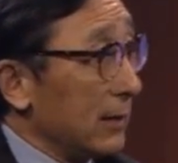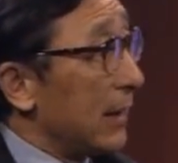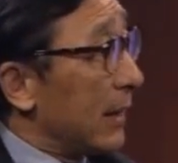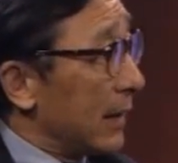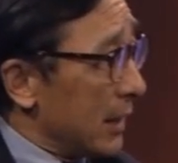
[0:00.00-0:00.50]

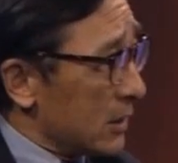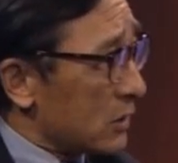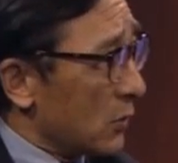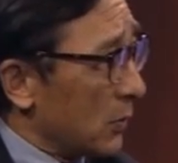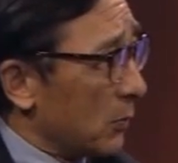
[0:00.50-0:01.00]
that
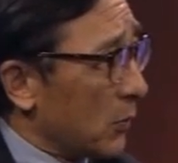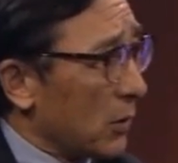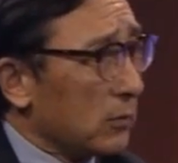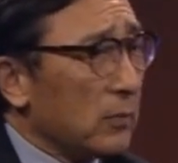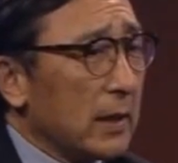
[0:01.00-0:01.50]
is so
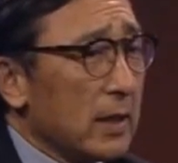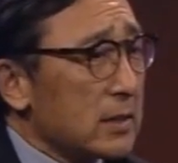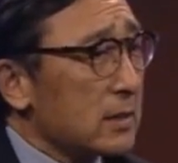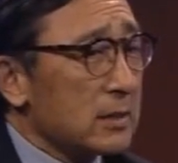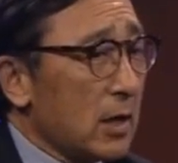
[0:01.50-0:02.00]
important
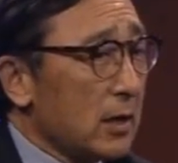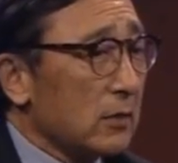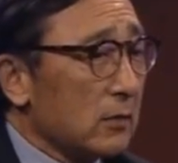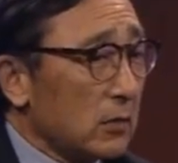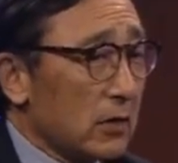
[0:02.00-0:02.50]
because it's
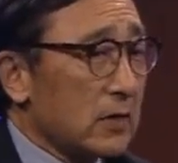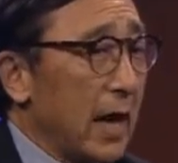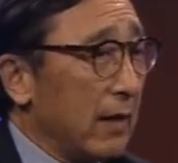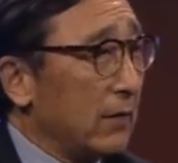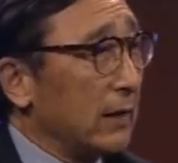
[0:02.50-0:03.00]
not just
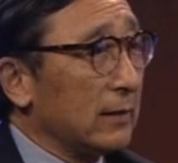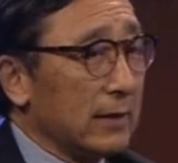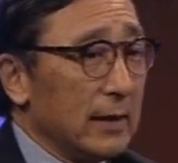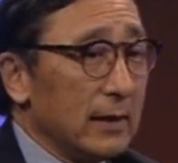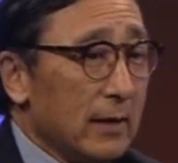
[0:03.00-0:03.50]
having
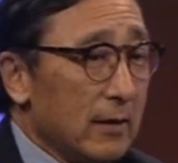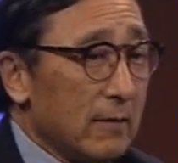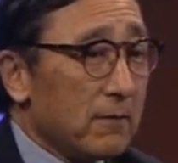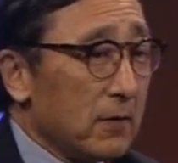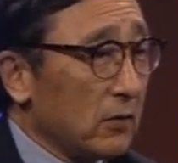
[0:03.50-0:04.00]
the
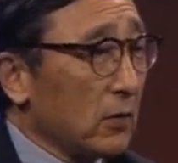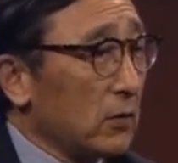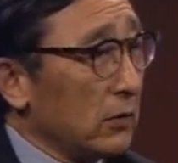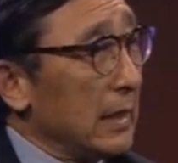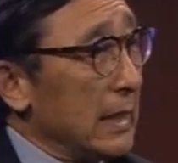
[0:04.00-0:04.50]

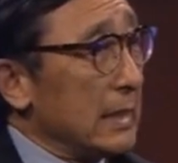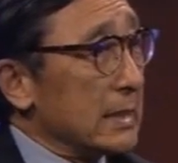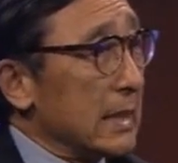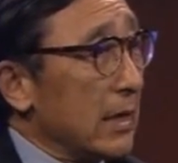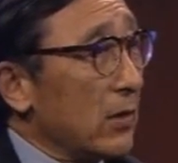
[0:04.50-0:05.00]
physical
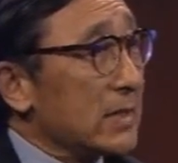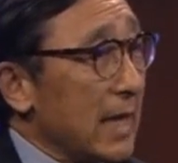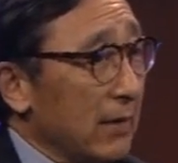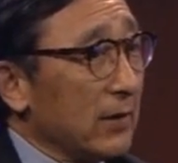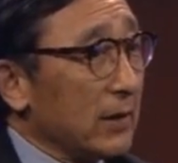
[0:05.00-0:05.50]
needs there, it's
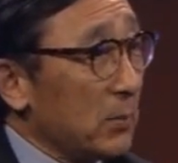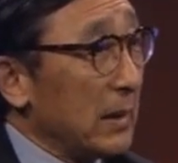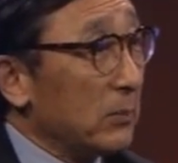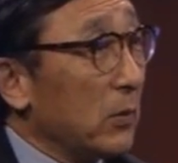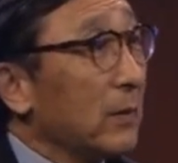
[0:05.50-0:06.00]
having the
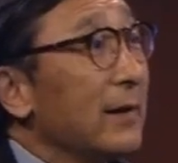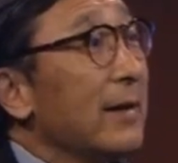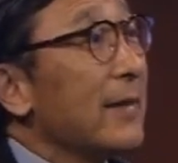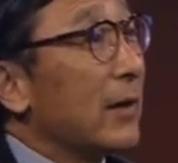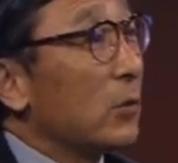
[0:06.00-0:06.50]
people
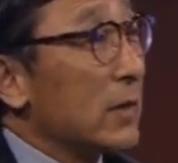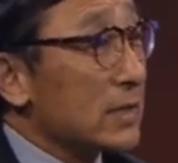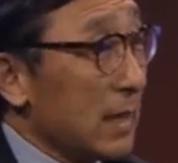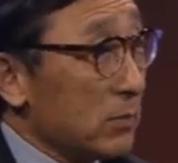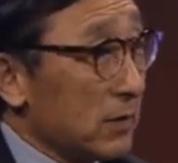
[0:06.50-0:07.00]
that are
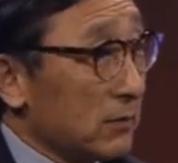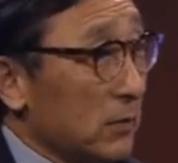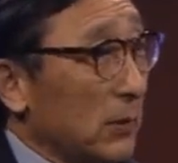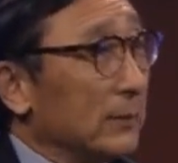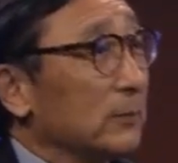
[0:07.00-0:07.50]
receptive
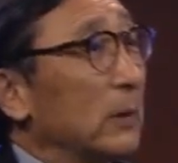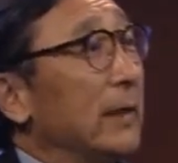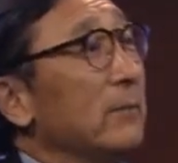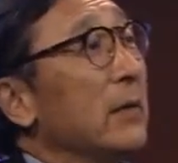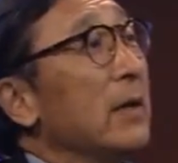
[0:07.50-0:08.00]
to it,
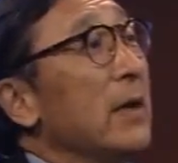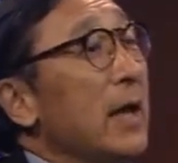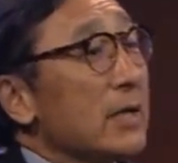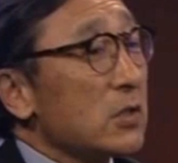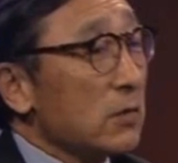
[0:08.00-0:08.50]
right?
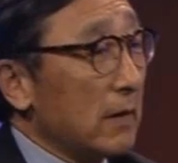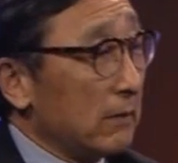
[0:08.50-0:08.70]
And so